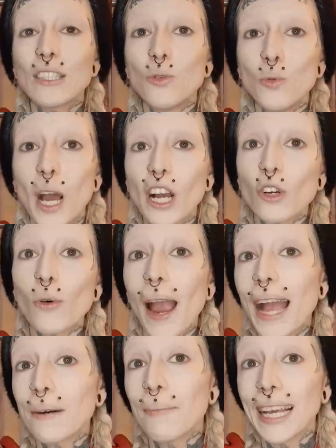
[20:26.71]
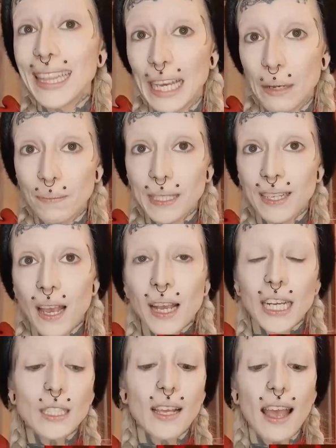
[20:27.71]
that do not crack my lips.
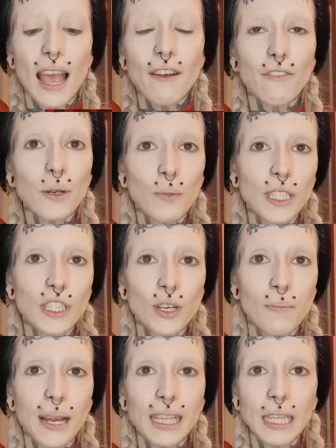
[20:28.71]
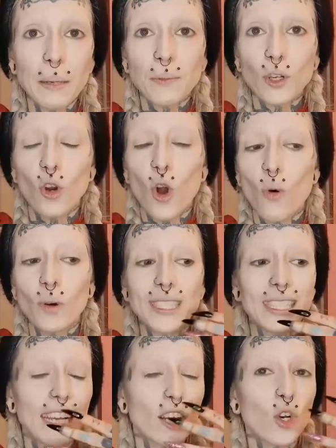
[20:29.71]
Because every winter my lips are
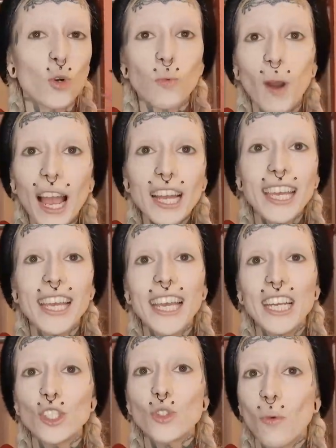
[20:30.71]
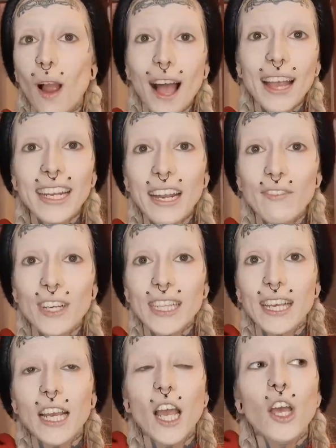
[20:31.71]
always like cracking and dry and
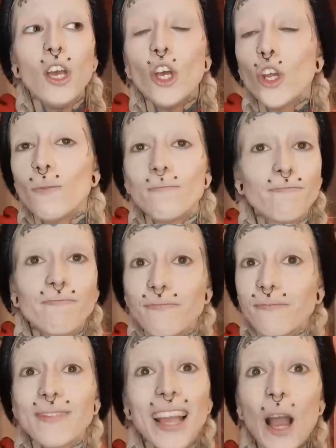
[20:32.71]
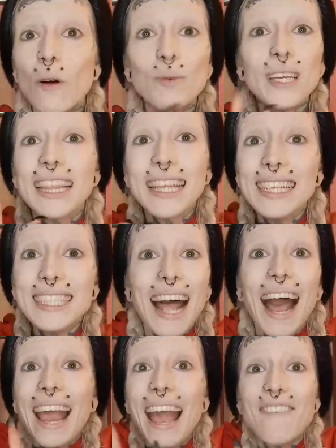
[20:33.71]
everything. With these,
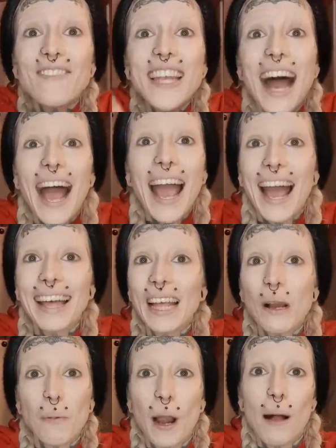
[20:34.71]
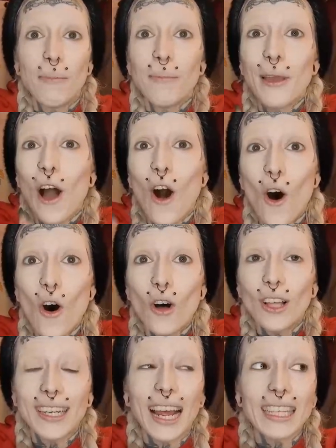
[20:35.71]
I have not had that problem at
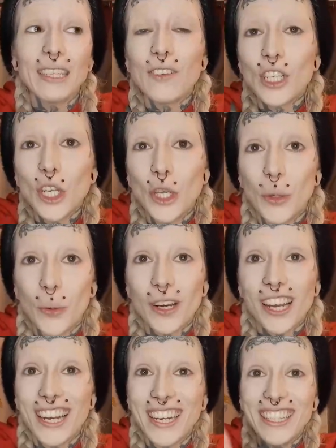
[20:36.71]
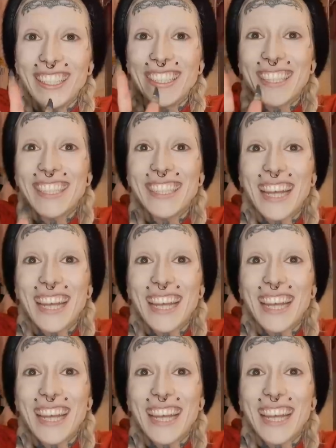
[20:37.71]
all. And I live in New York and it is the